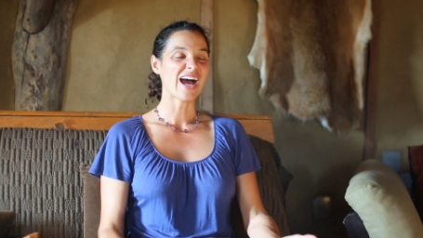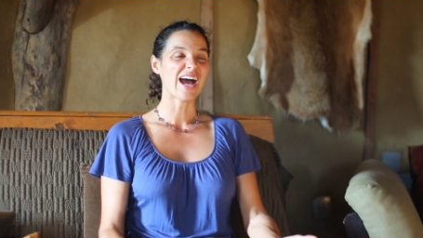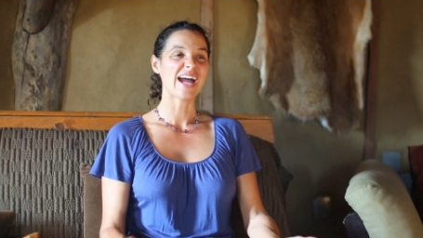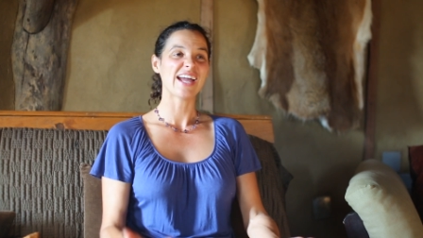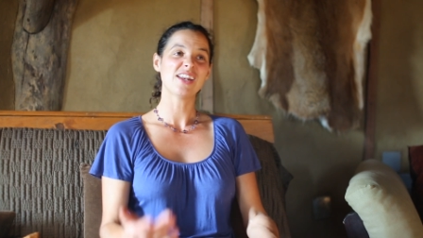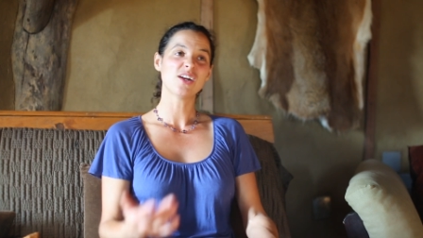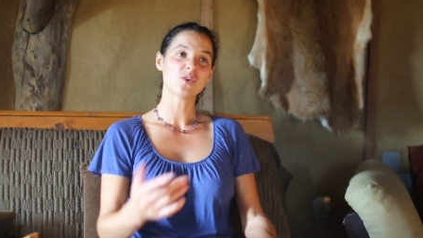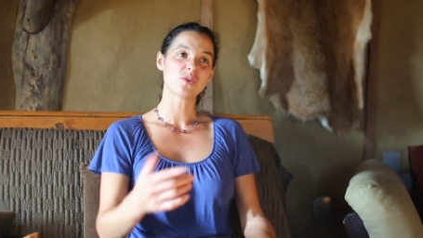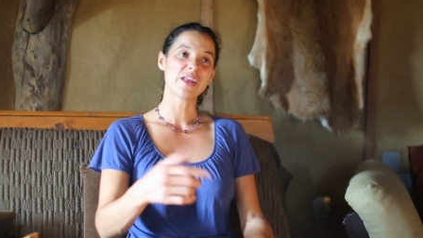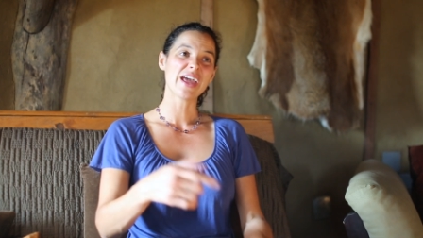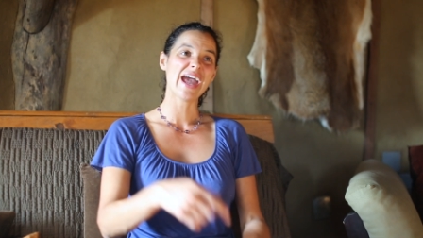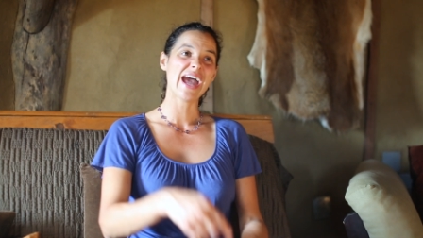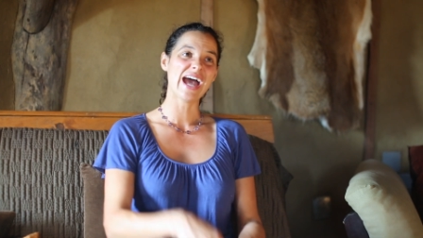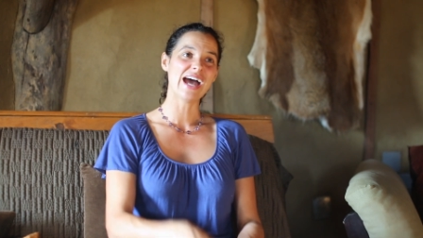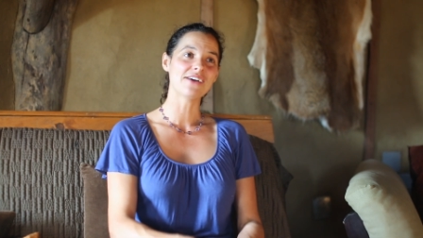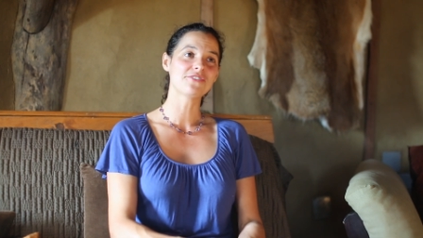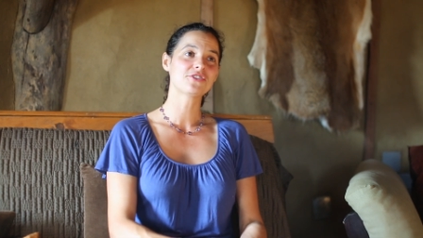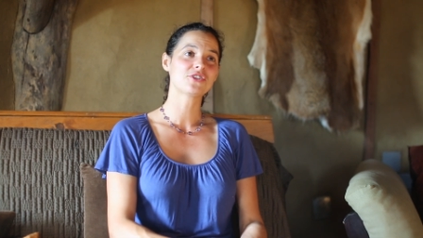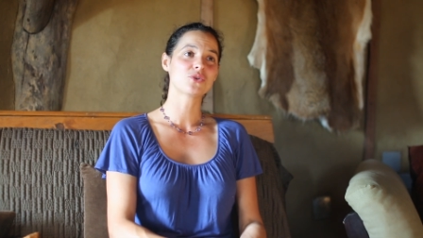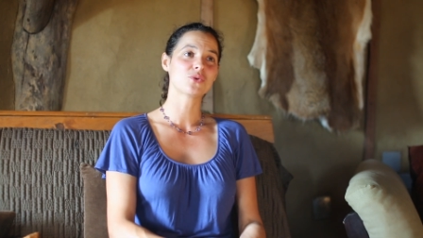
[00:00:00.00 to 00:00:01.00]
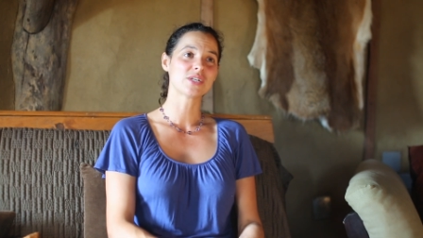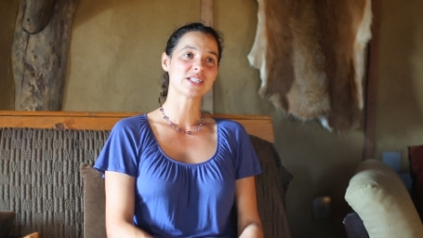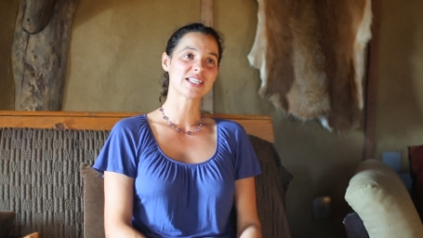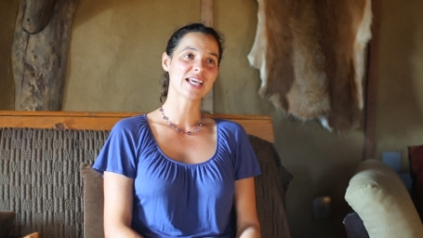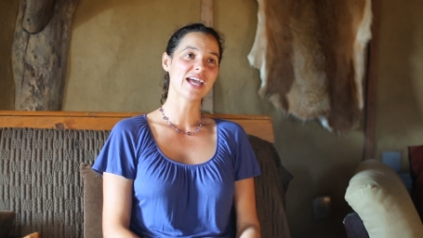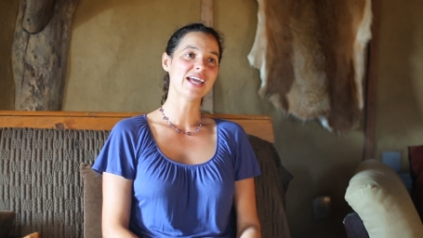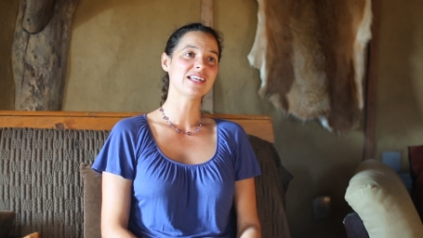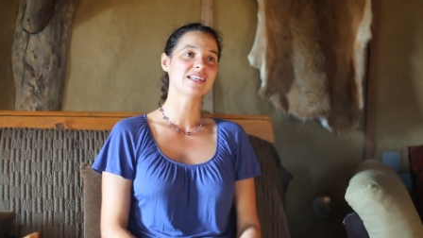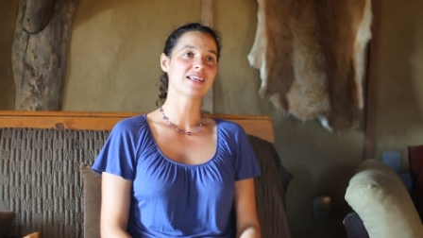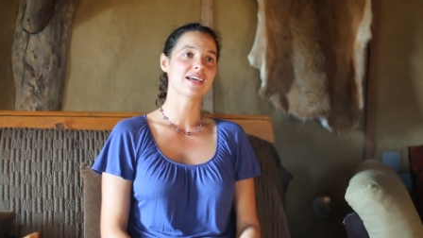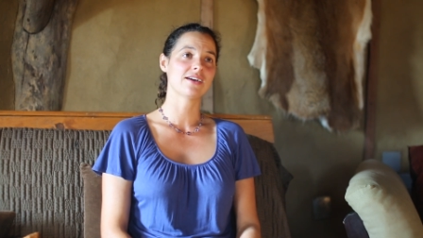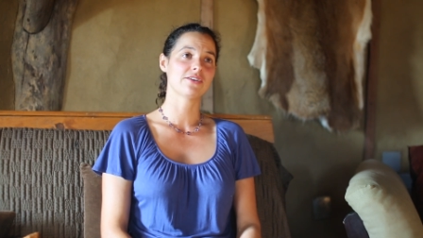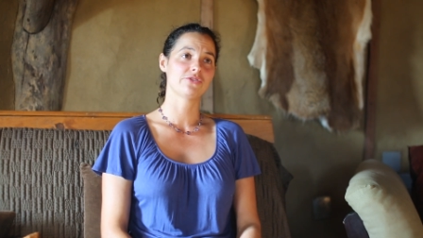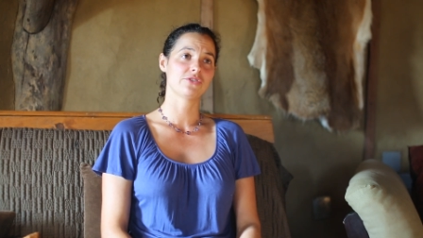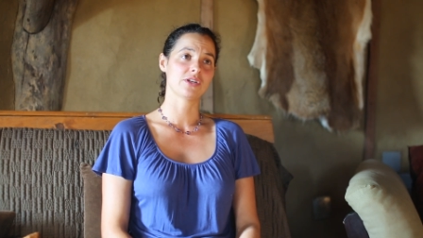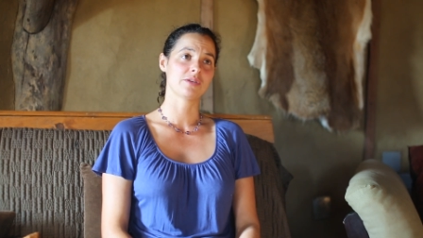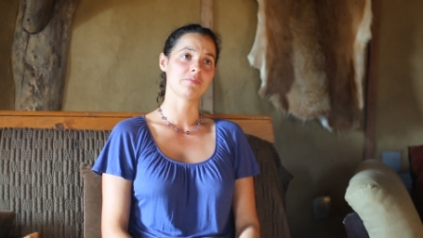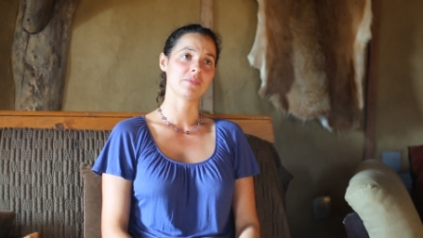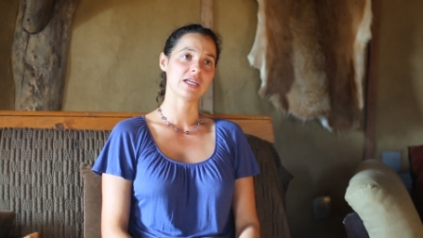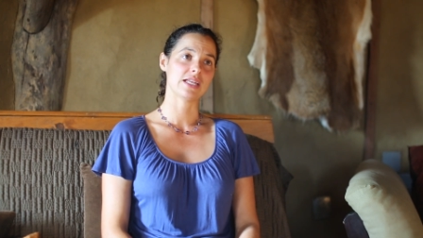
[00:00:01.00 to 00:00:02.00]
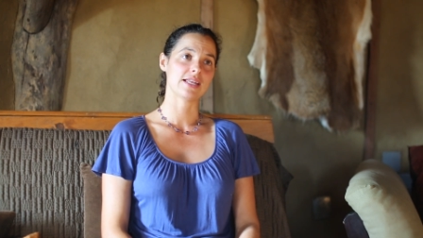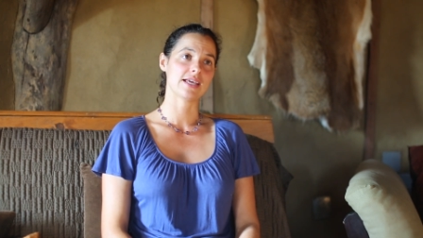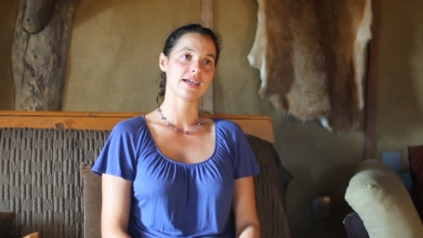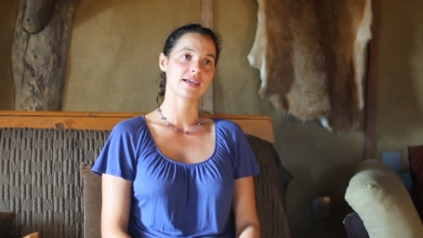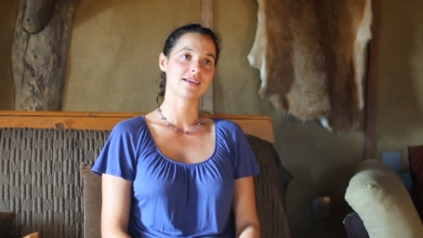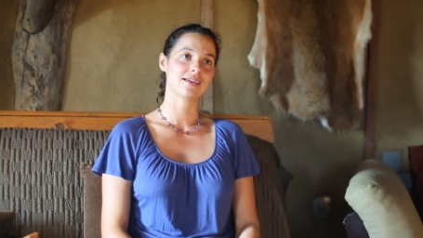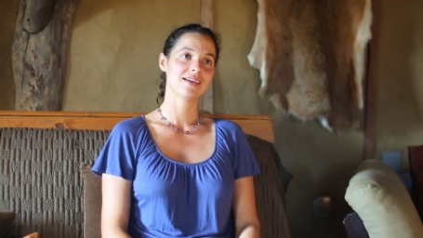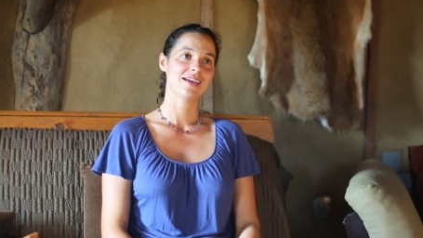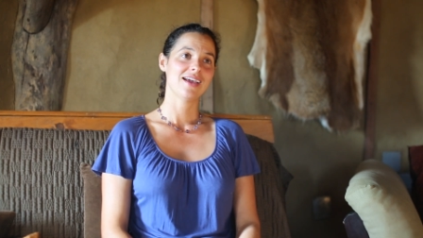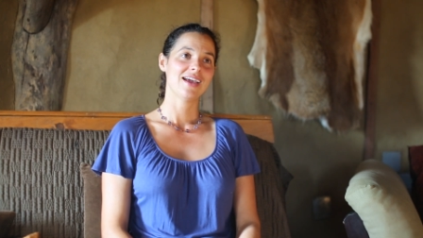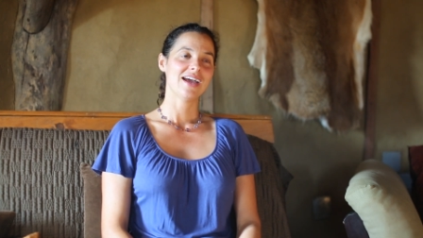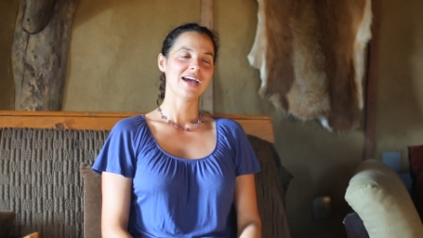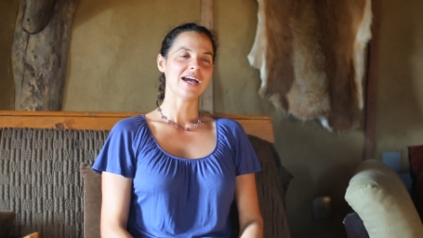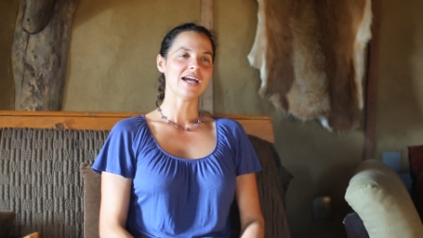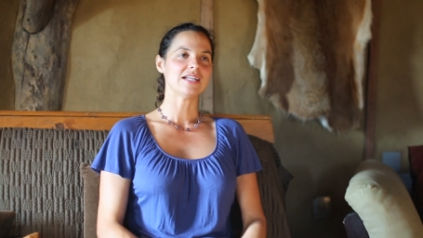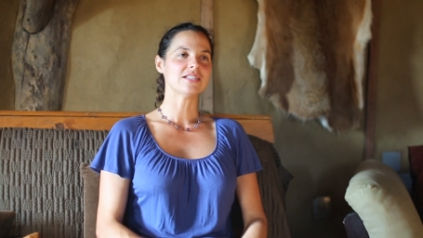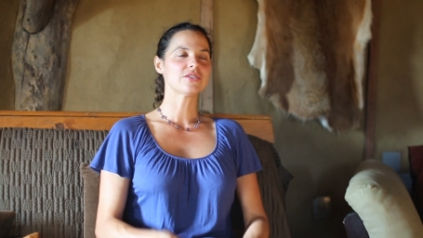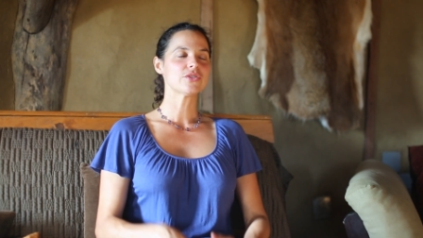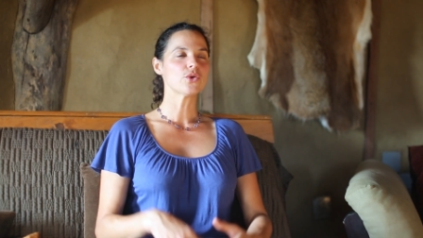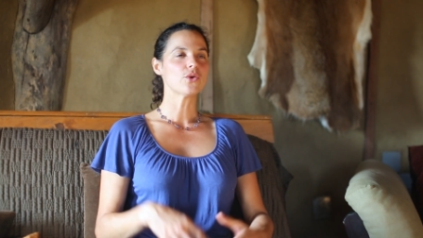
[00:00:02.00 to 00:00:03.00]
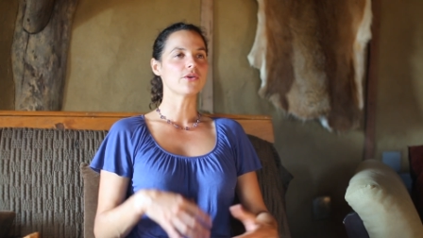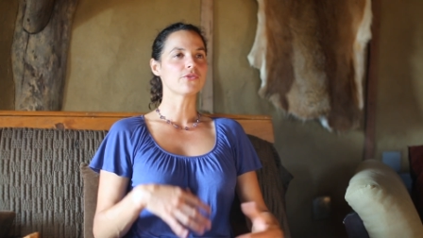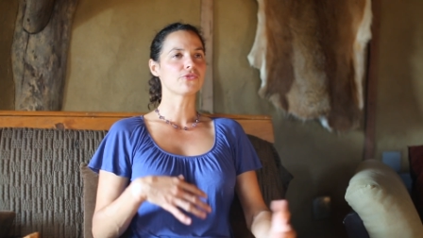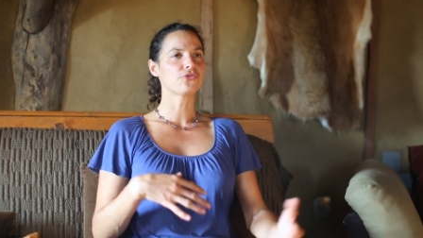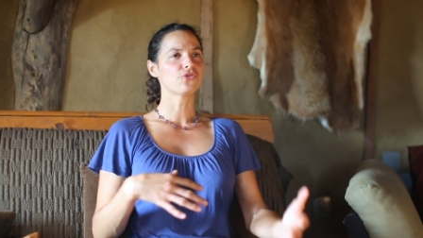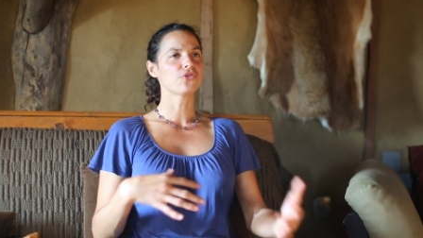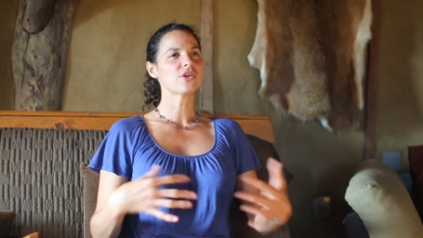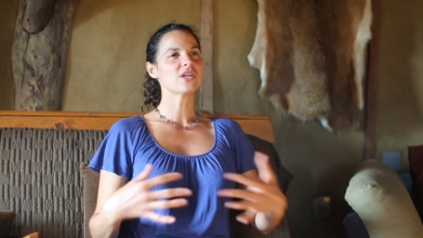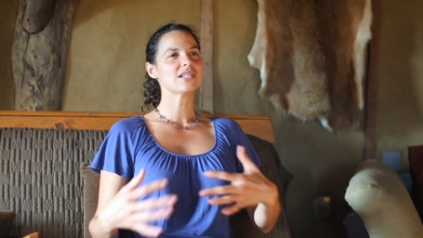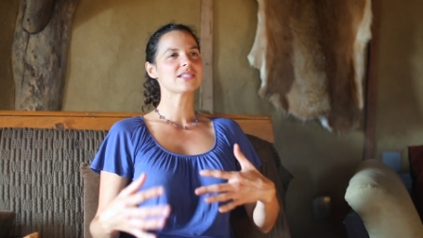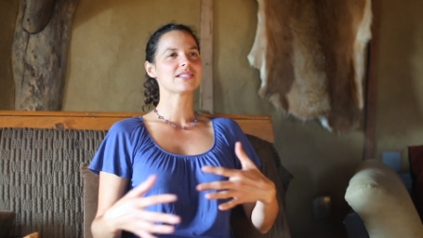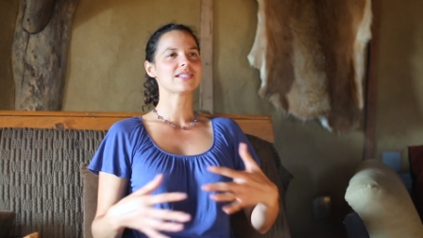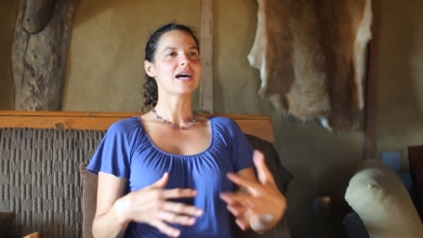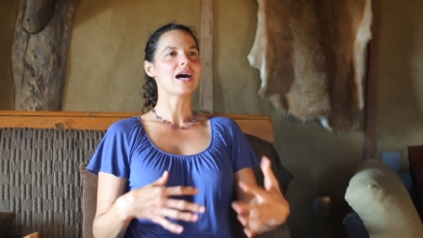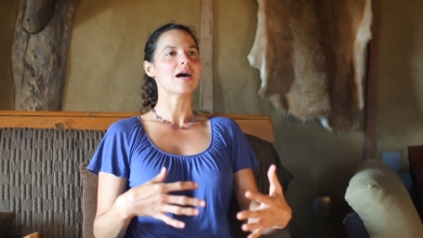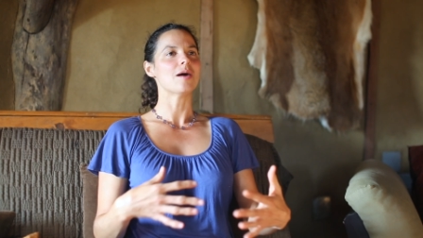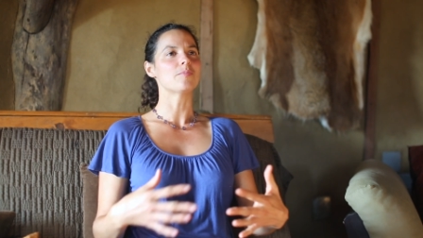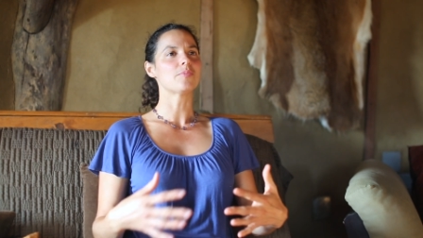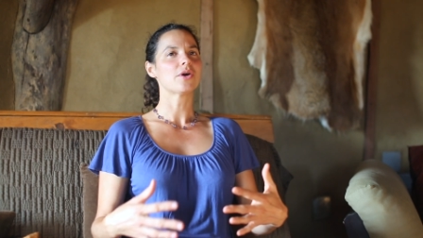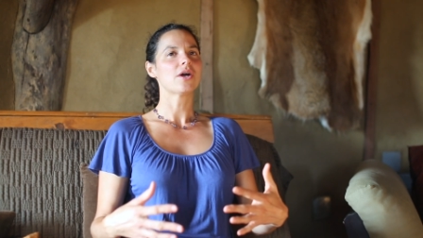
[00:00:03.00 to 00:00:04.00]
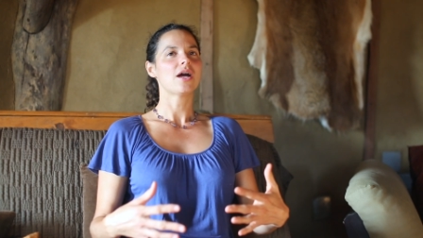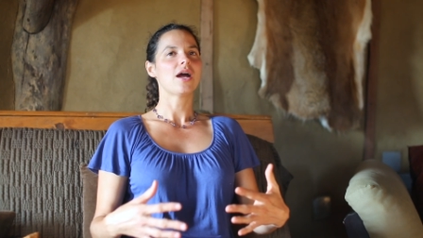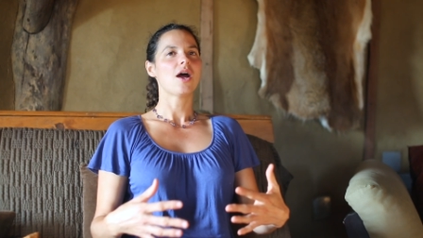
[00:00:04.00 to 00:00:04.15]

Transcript: I don't have to attend every meeting. And so it frees up